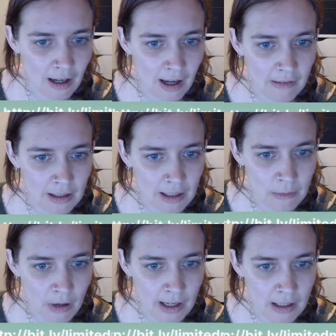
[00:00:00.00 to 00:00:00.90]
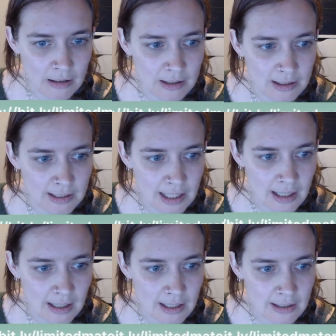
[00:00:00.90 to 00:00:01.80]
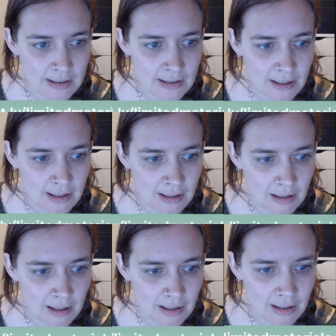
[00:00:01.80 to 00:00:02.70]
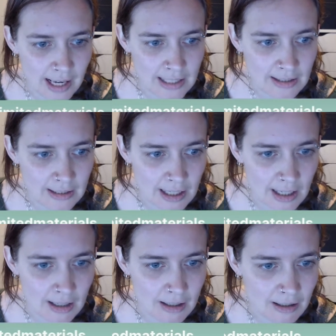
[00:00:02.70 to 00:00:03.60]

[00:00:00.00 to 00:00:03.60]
I really want you to see this nicely.